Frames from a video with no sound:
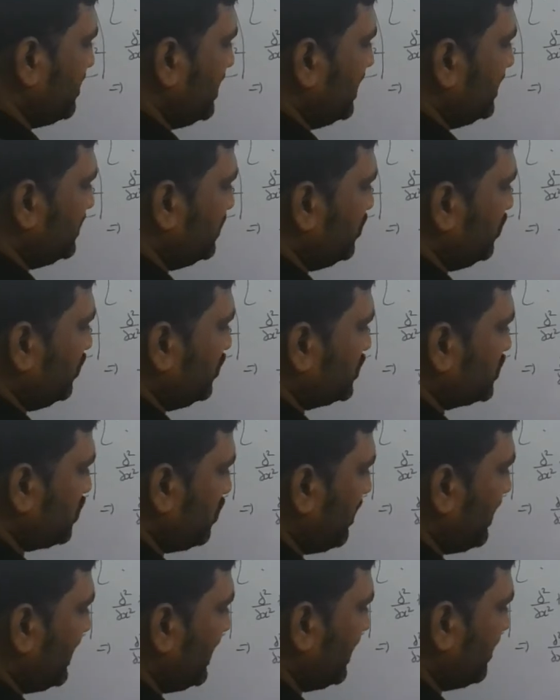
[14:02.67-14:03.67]
but dou
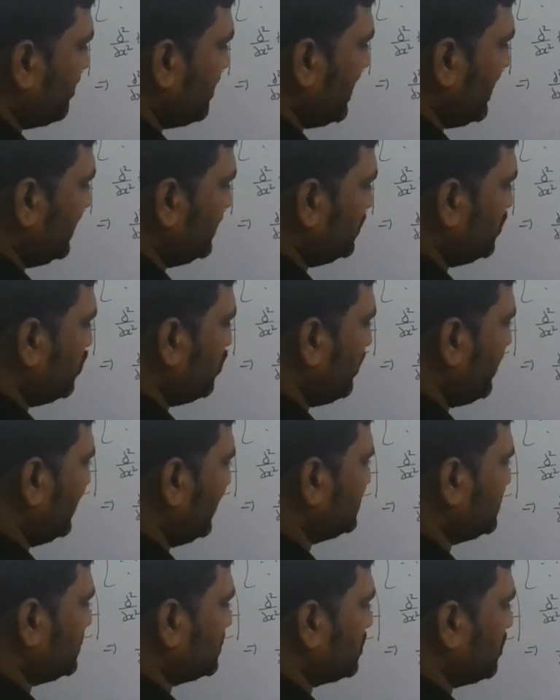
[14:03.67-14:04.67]
square by dou
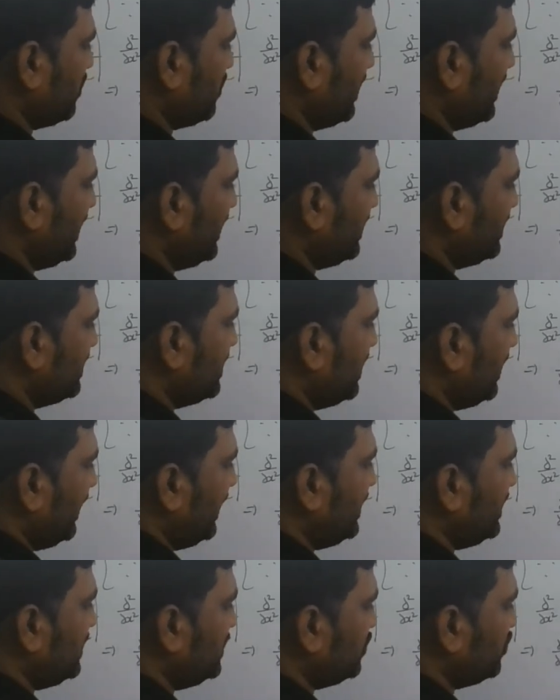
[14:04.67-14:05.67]
x square
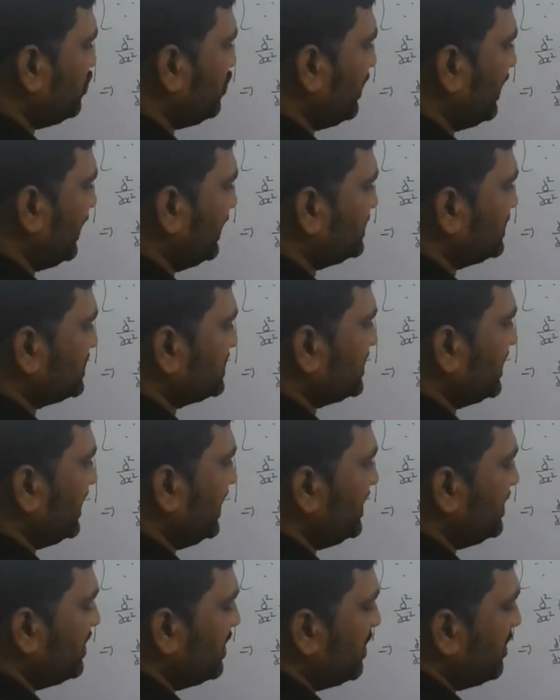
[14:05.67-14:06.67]
into
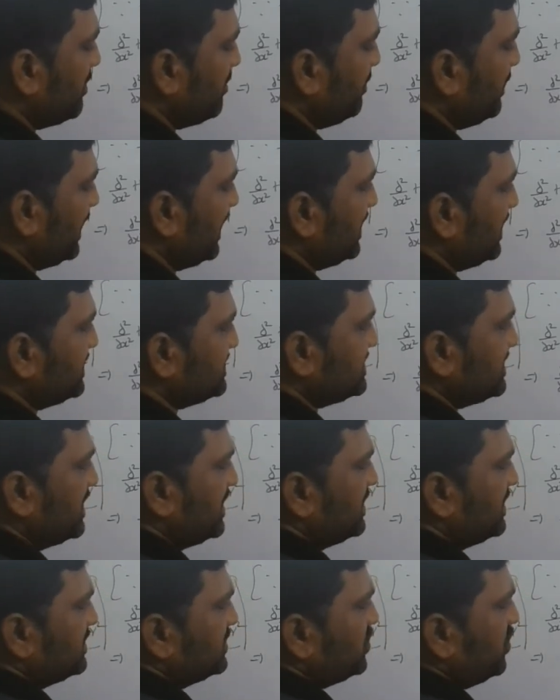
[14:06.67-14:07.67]
Hz plus,
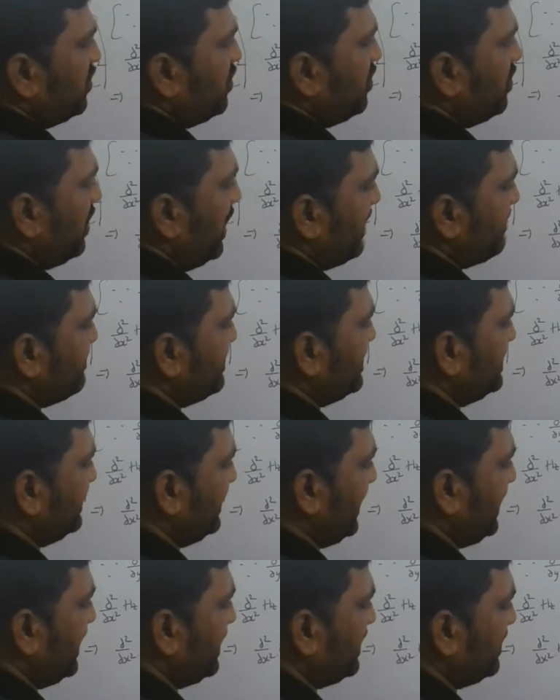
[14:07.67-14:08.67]
so I
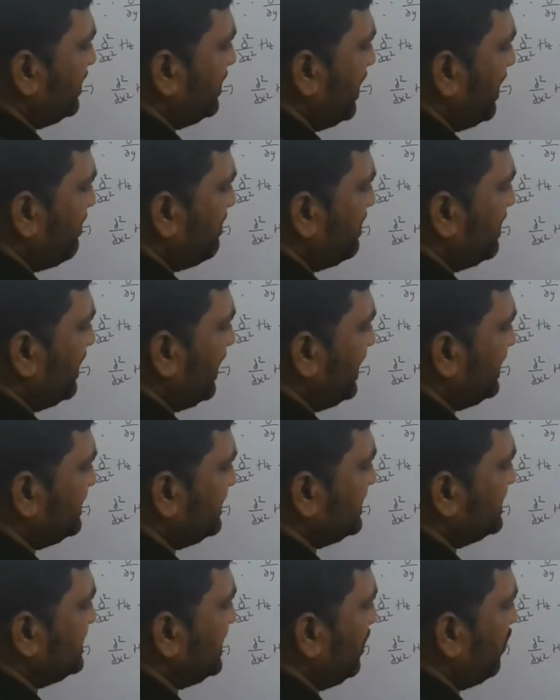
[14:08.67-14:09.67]
will write
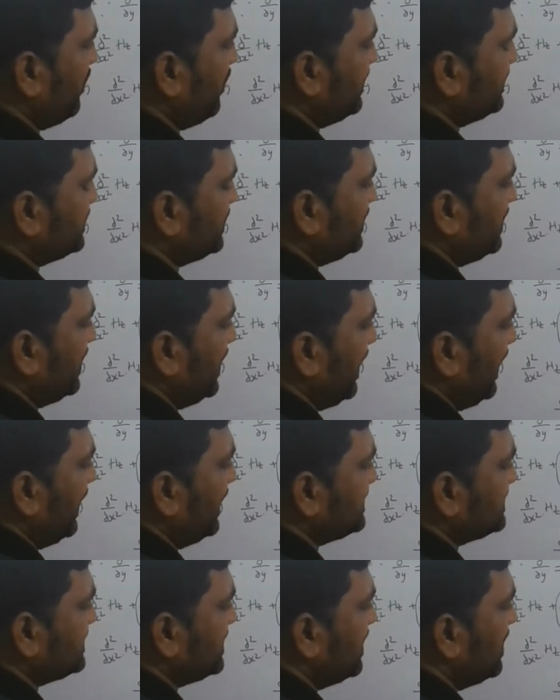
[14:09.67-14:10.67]
this equation
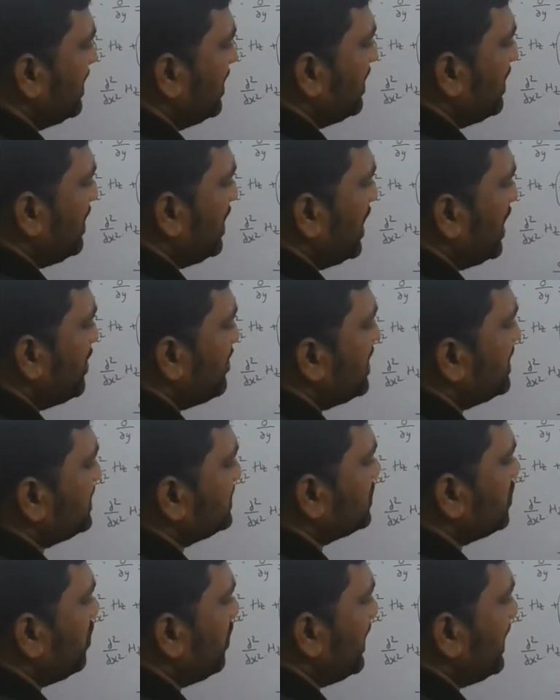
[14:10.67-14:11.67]
as gamma
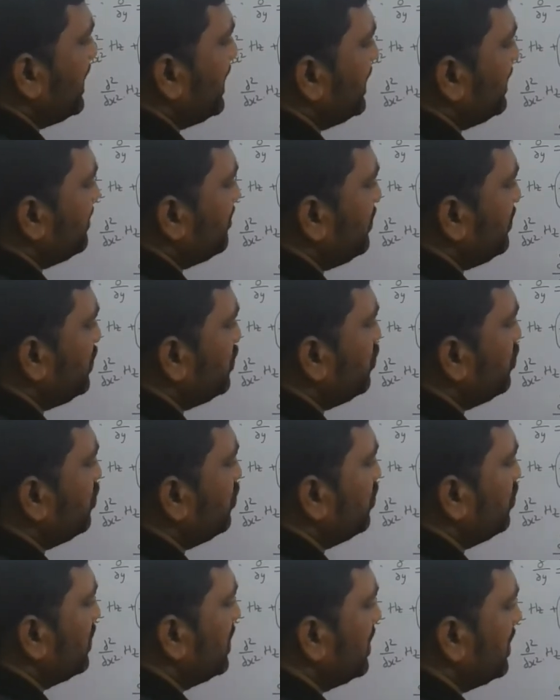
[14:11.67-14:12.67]
square
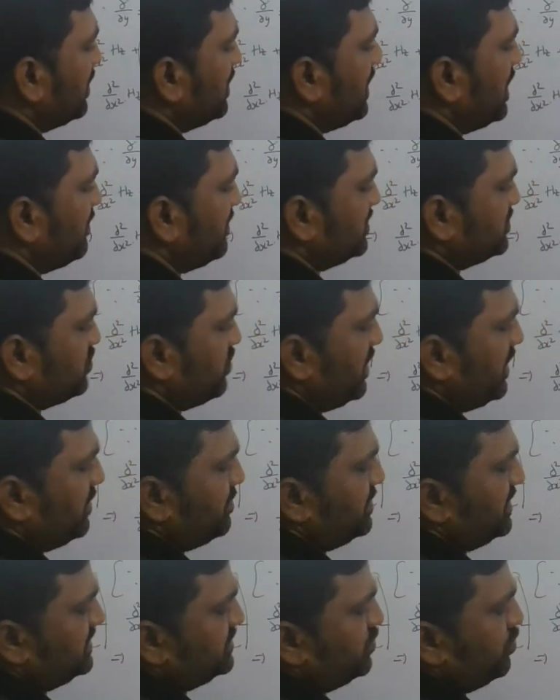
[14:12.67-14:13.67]

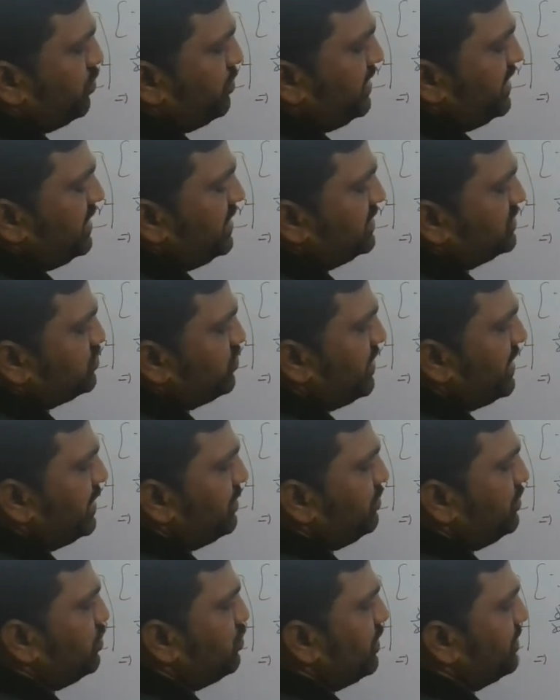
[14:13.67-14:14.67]
plus omega square
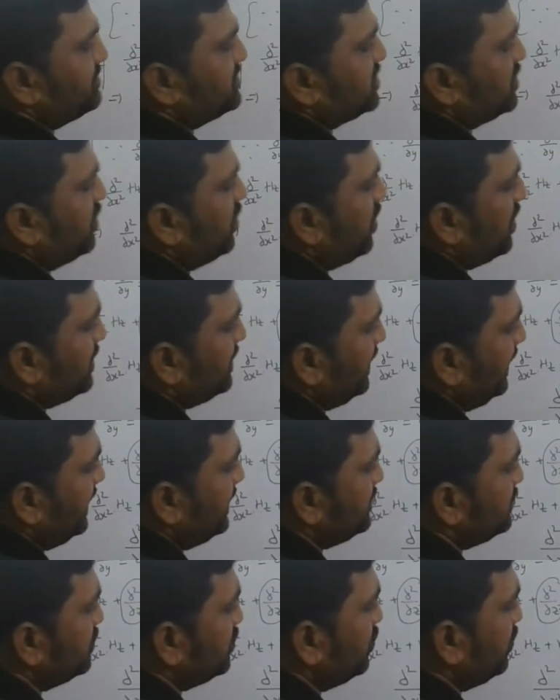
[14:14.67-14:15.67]
mu epsilon
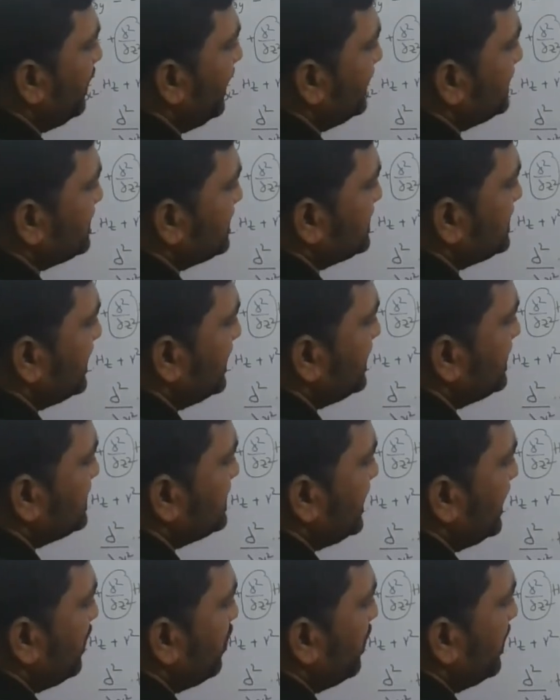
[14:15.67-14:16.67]
into Hz is
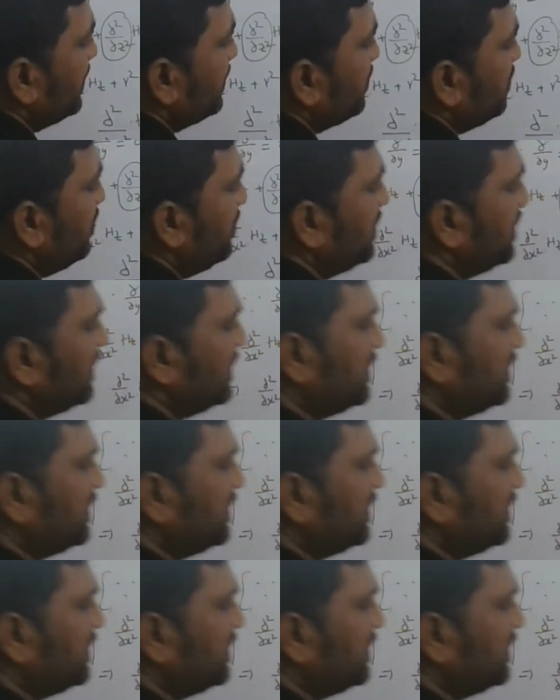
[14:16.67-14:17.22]
equal to